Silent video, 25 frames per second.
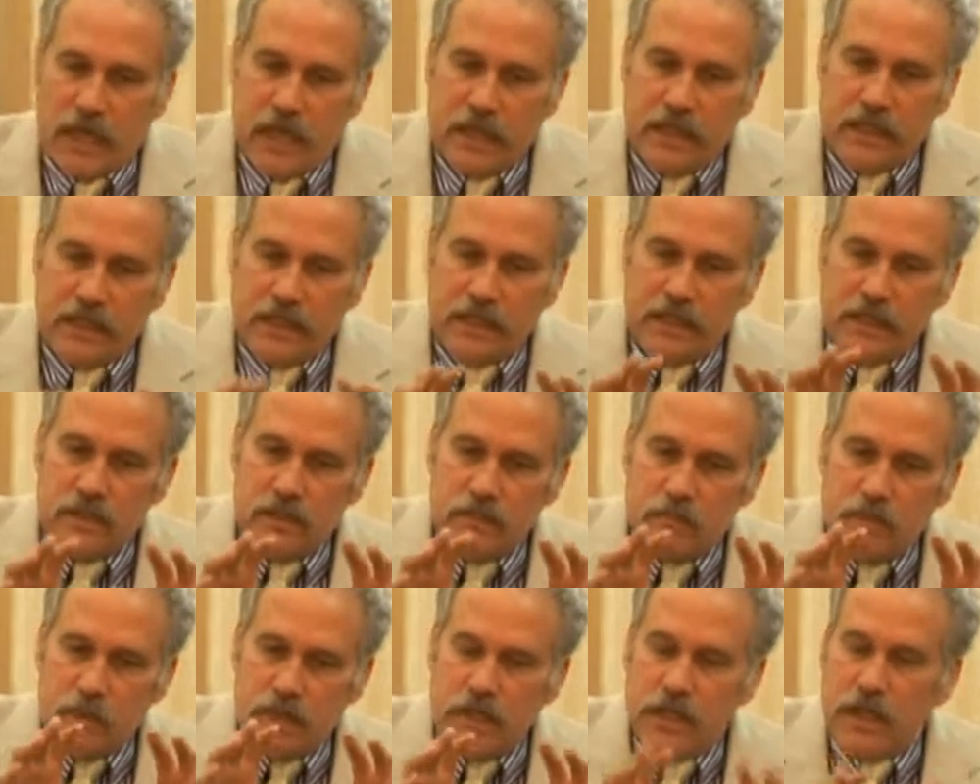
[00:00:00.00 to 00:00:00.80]
And it
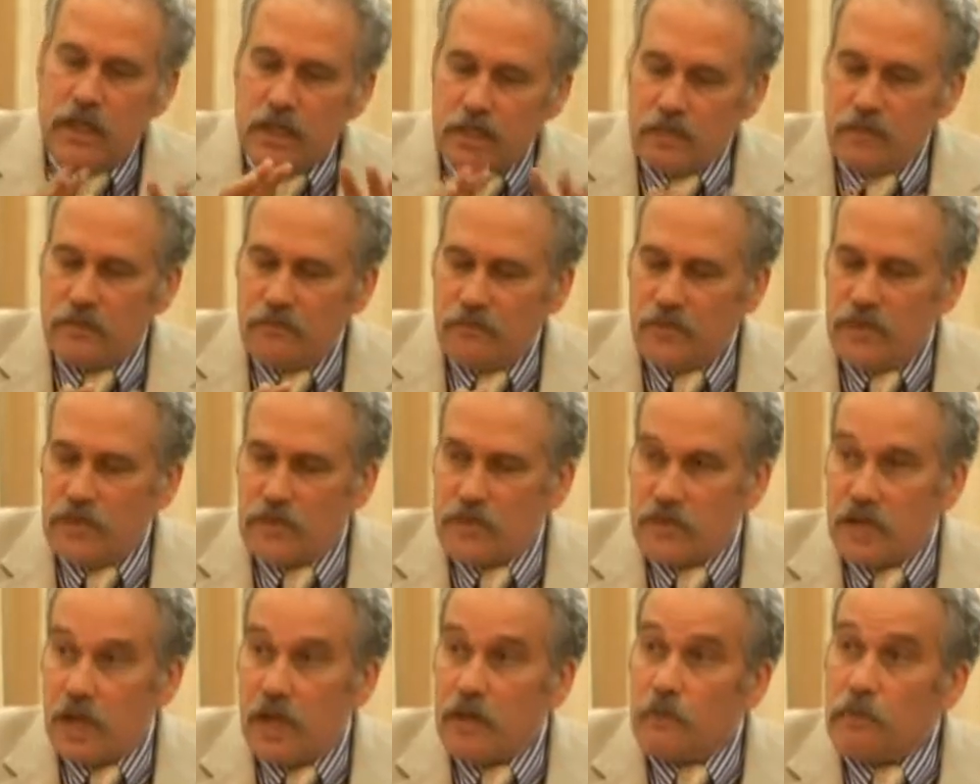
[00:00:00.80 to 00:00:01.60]
is because of
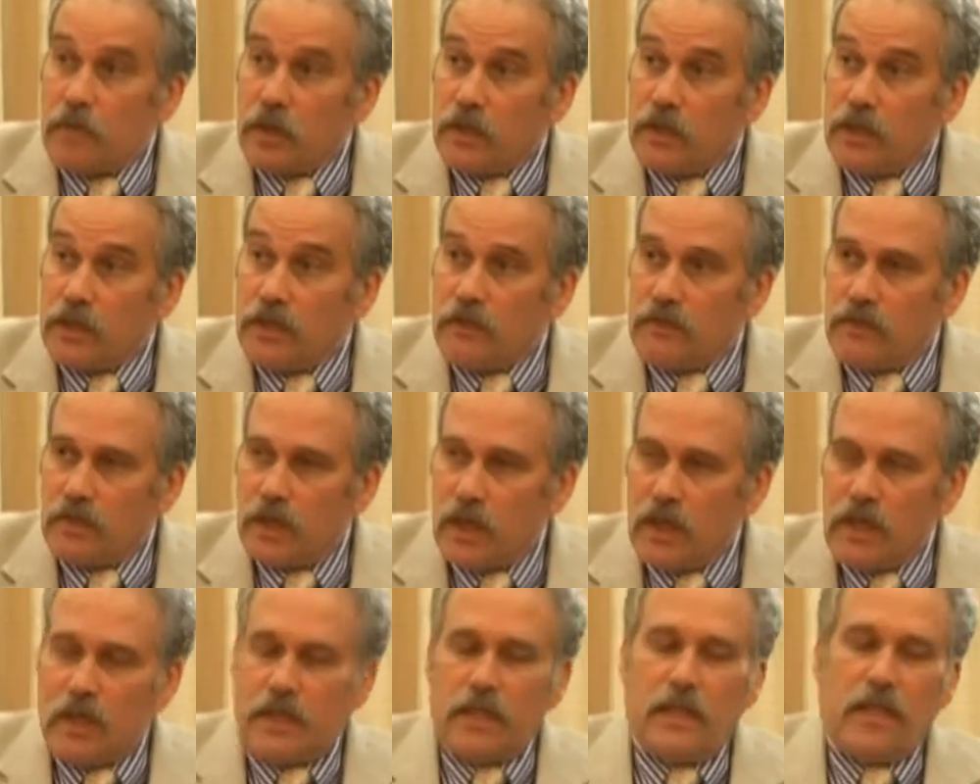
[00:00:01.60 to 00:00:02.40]
this, I believe,
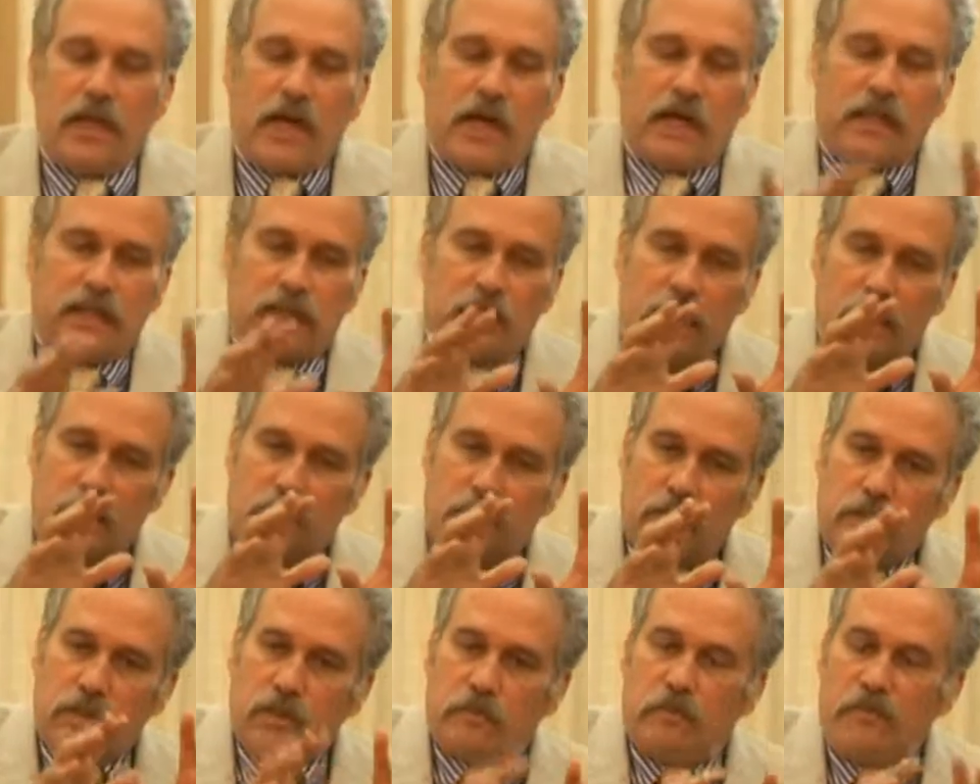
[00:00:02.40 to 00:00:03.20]

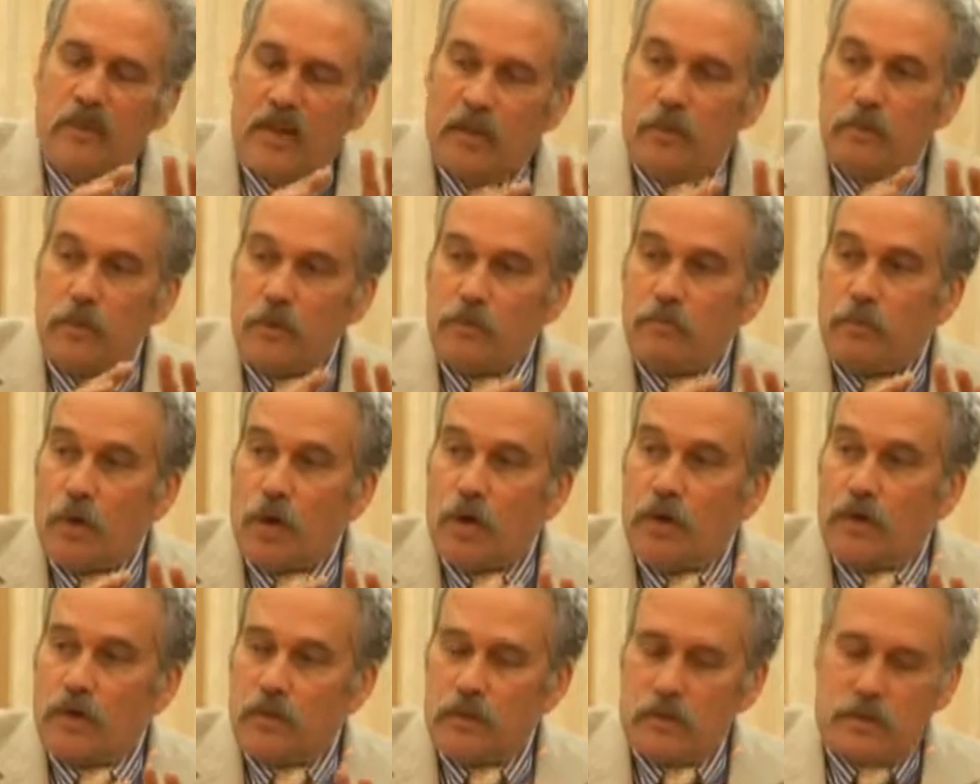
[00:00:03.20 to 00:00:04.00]
that the
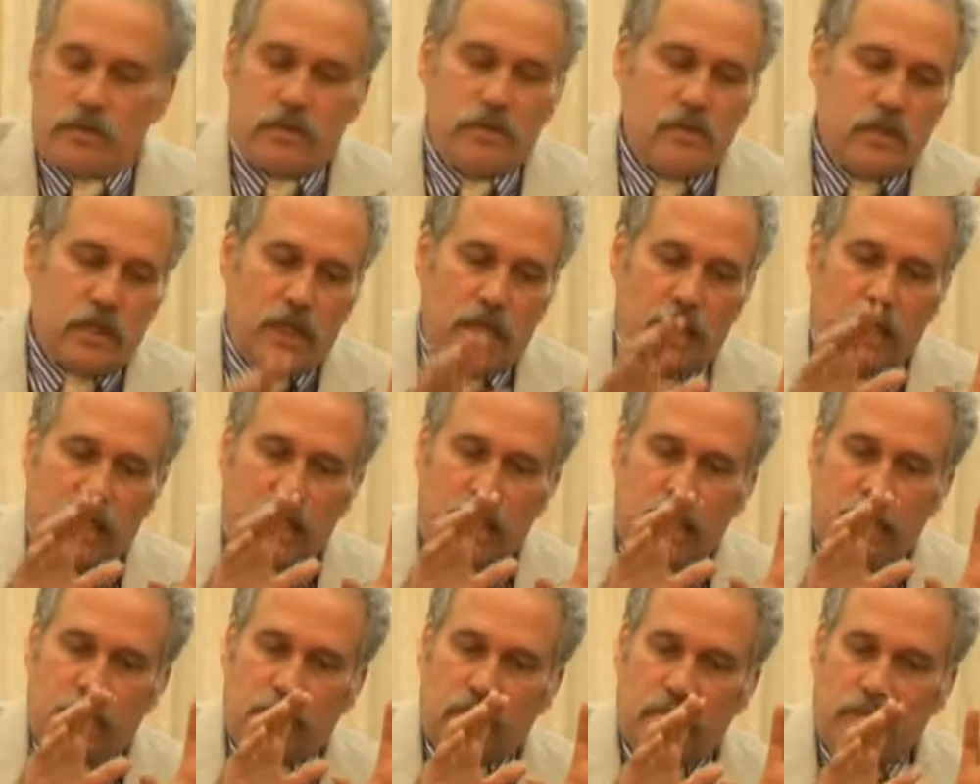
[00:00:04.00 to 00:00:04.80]
development partners
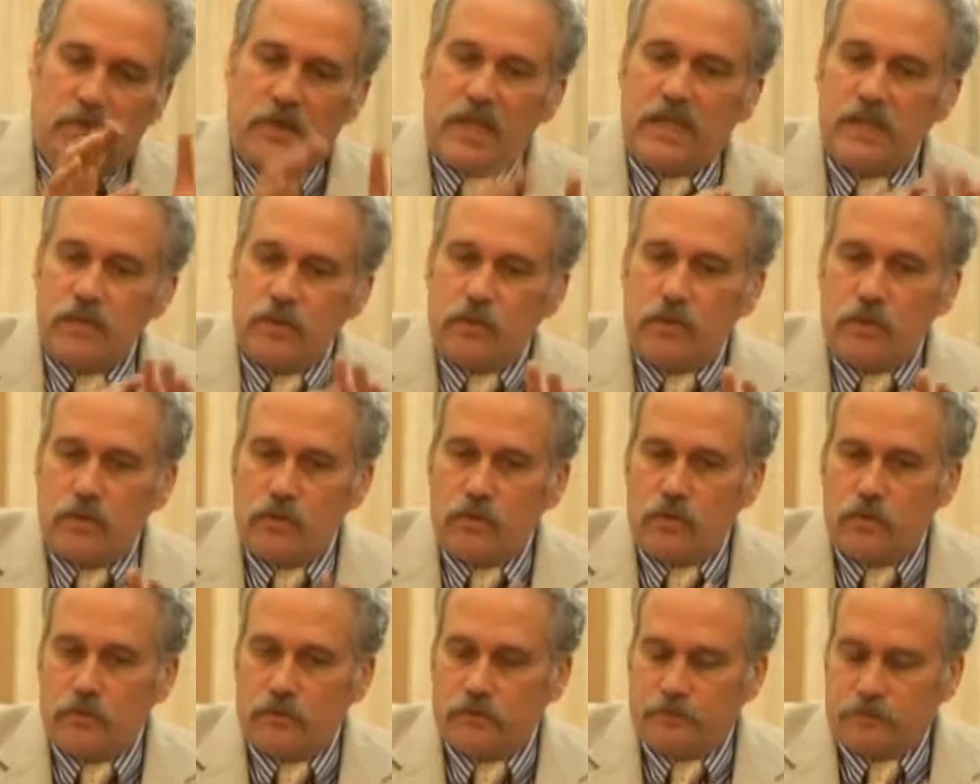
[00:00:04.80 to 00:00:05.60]
in phase
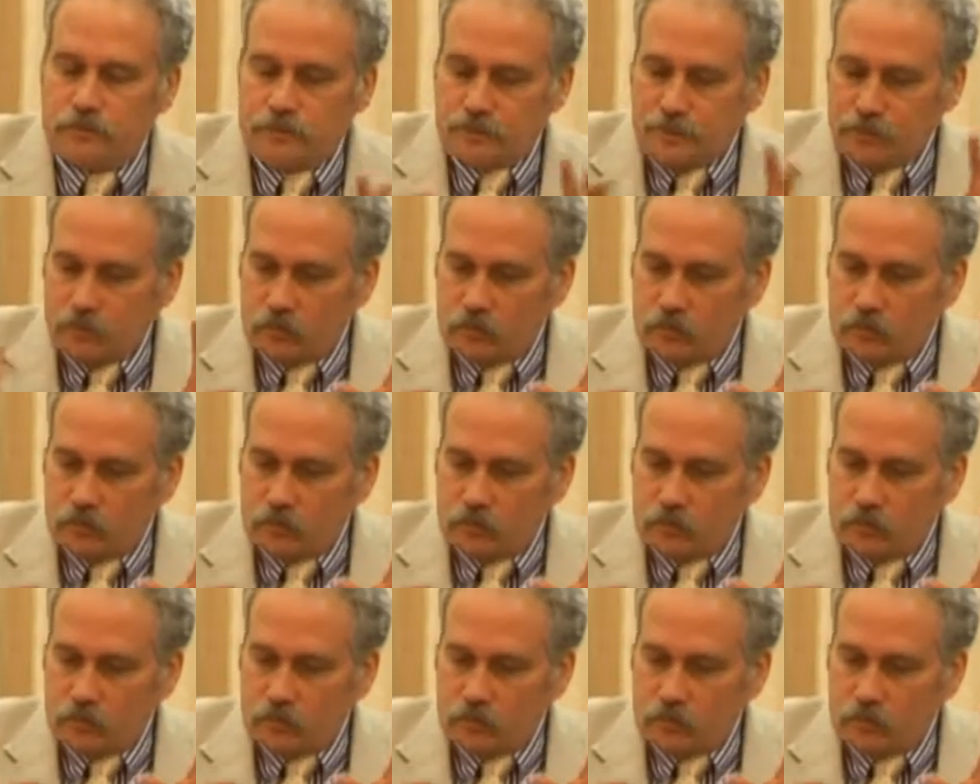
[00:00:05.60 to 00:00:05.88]
two